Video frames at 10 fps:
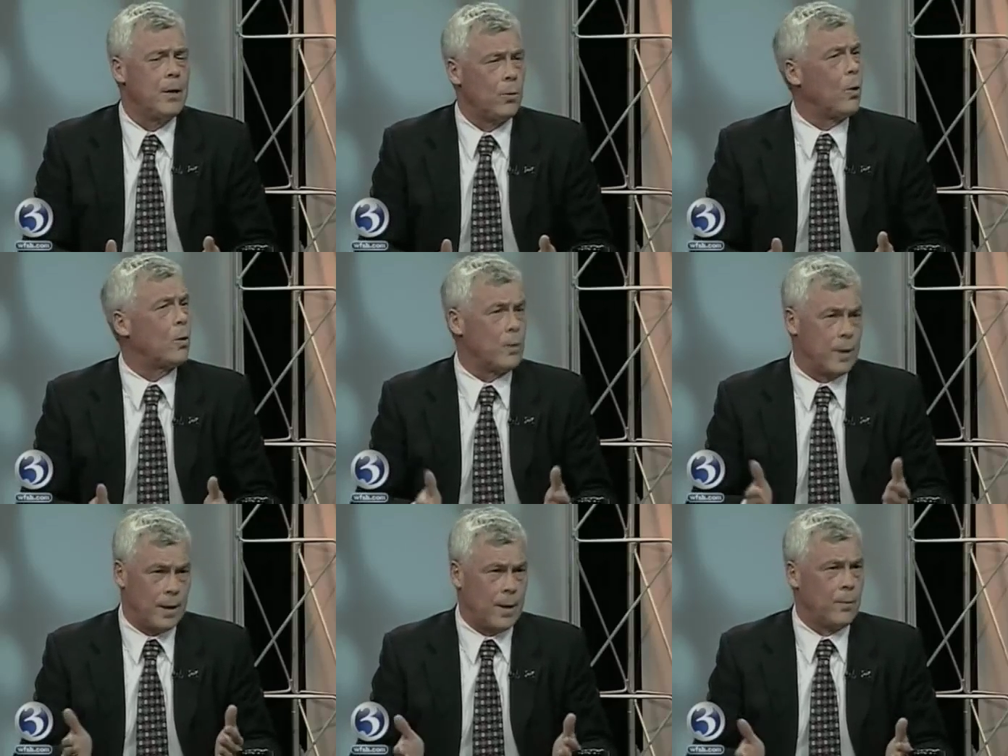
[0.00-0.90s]
to work
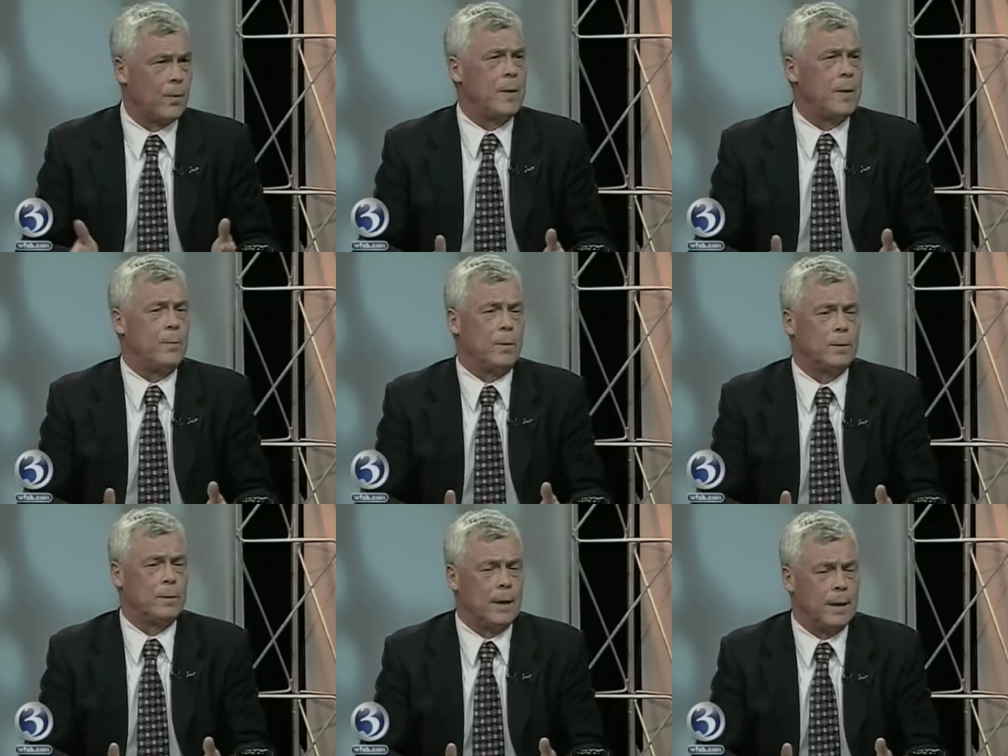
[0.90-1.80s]
with a number of
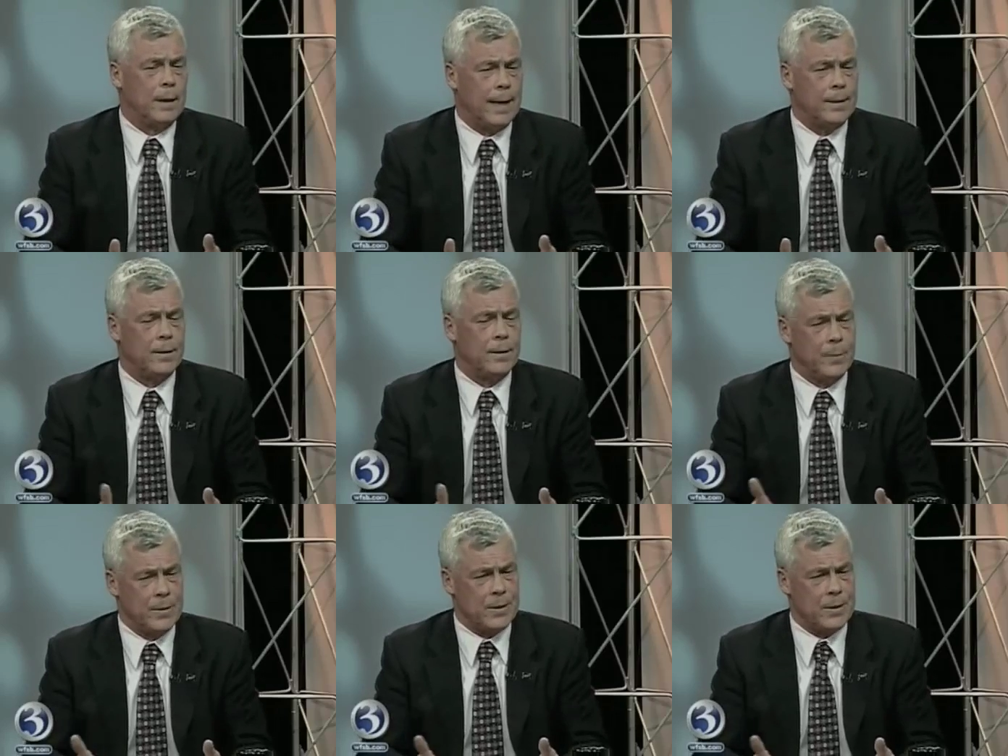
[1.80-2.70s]
people down there in
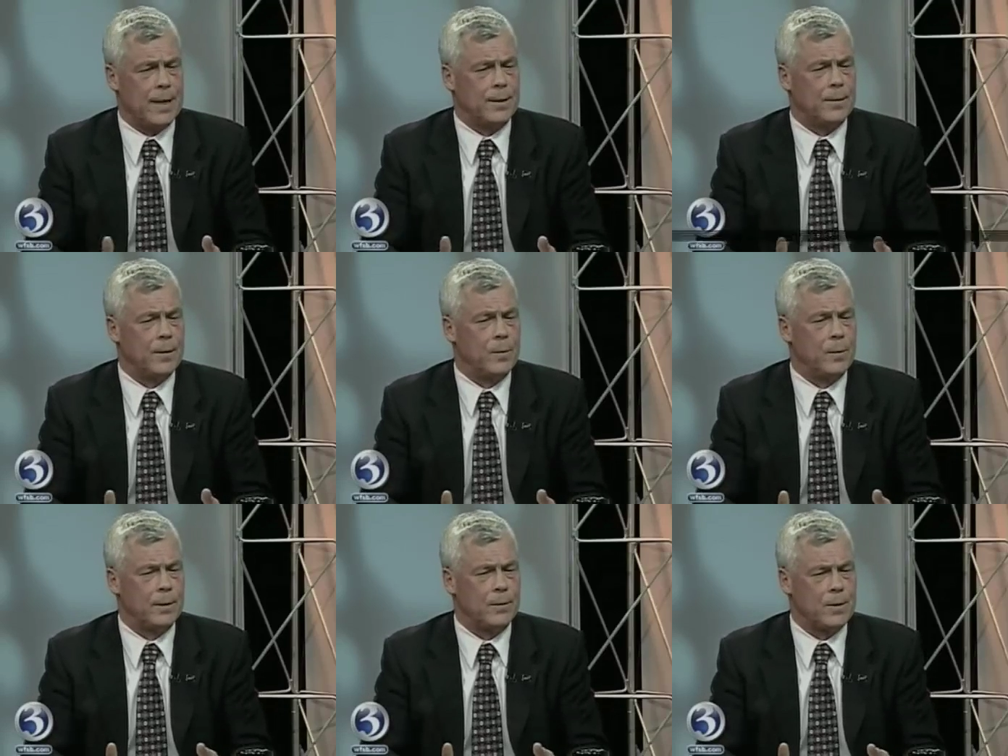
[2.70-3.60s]
the business sector and the
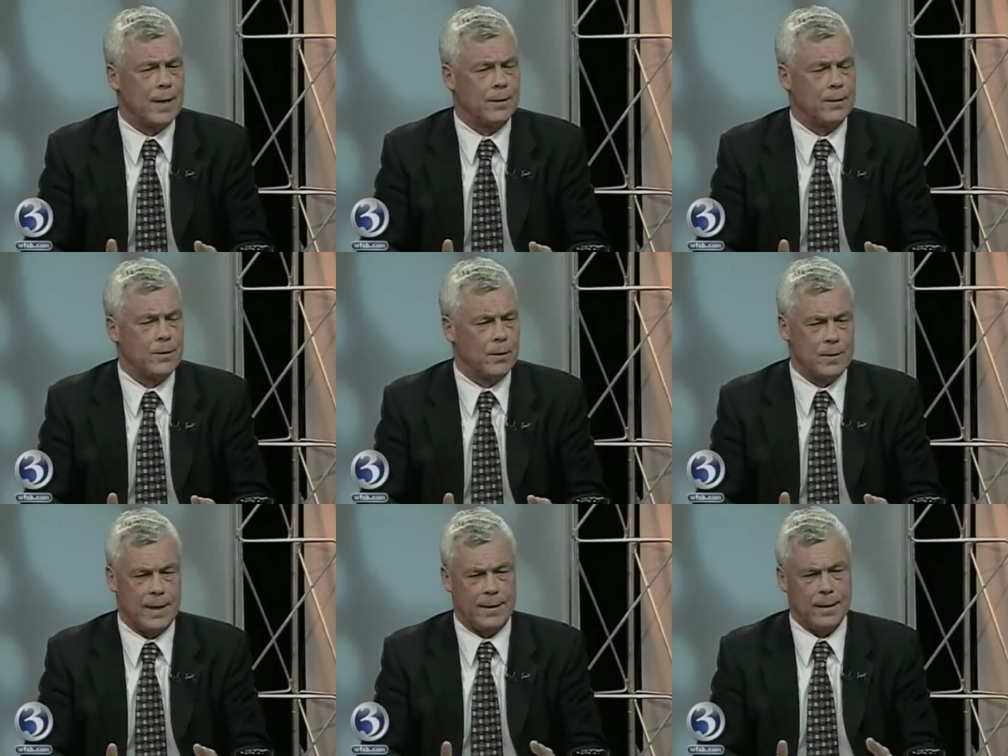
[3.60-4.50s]
political sector. So
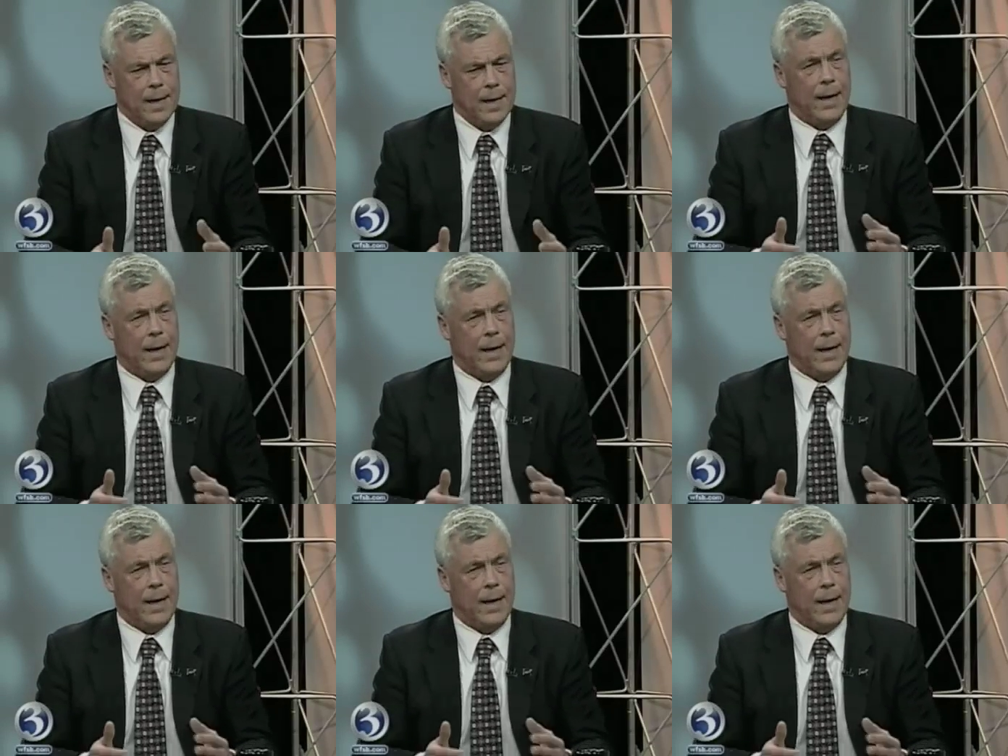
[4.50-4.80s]
it's not.